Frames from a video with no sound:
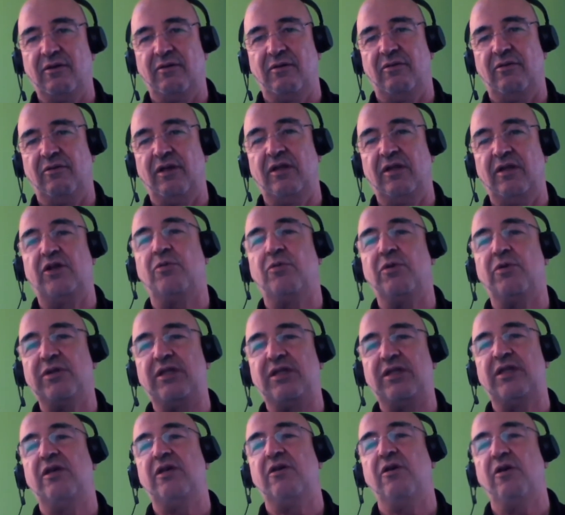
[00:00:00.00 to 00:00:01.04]
and the
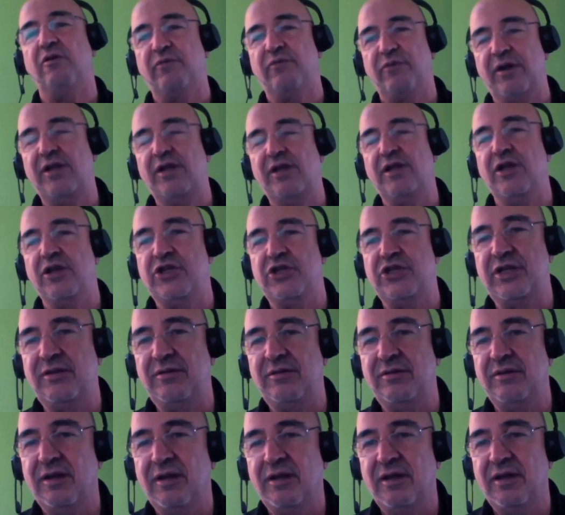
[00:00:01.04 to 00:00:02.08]
quantity of energy
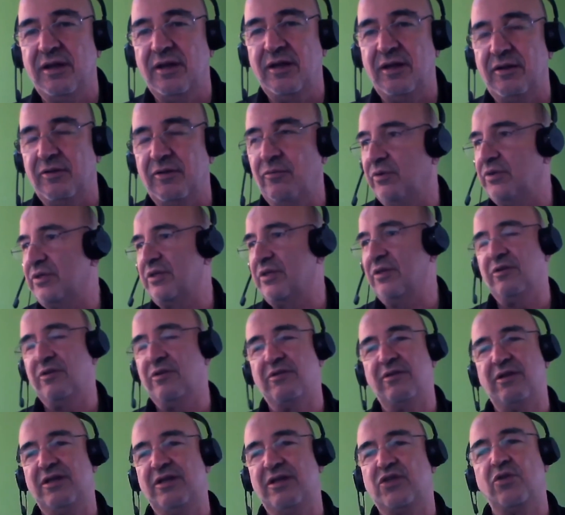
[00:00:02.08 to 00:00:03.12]
it was
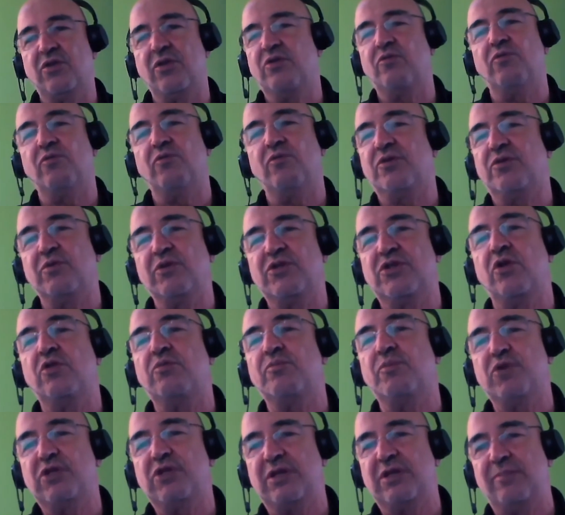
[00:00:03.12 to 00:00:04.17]
not
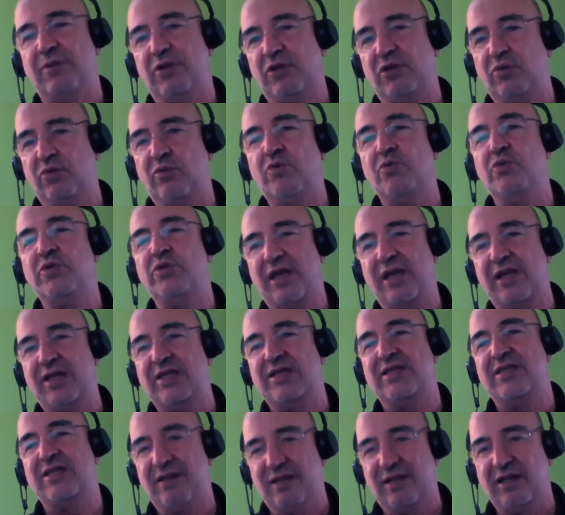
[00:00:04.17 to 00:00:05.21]
possible to use
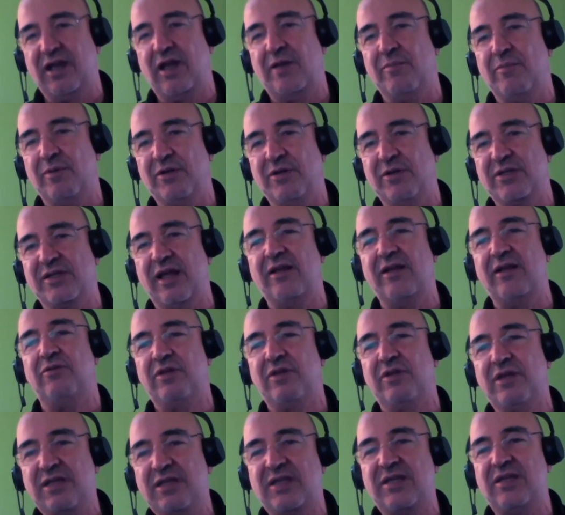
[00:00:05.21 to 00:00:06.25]
AC cables. Then
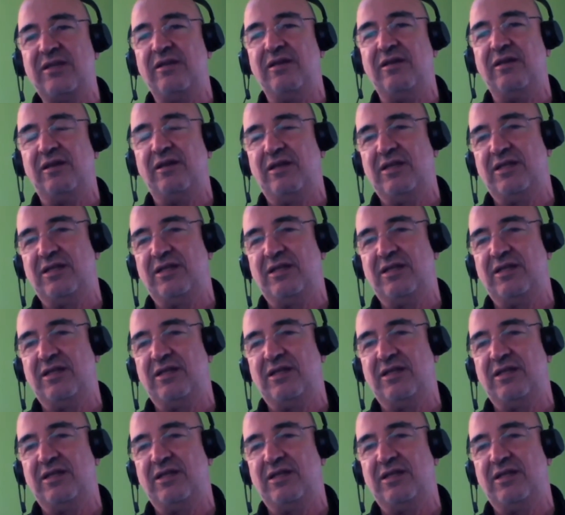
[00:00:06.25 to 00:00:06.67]
DC is